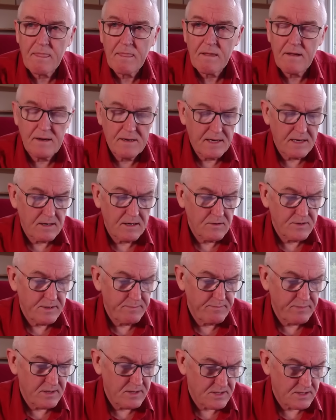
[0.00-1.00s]
in healthy
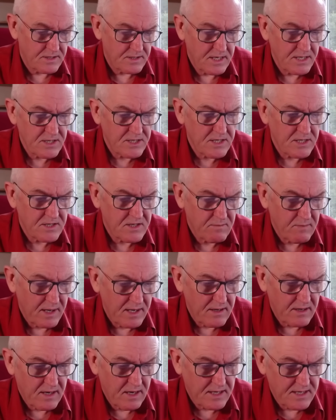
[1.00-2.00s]
persons. Incidence of
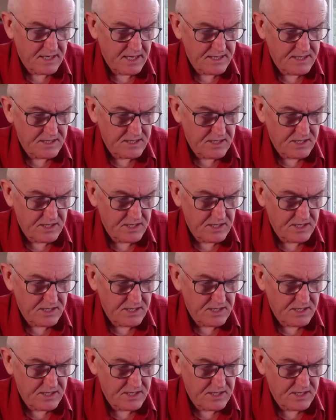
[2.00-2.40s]
myocarditis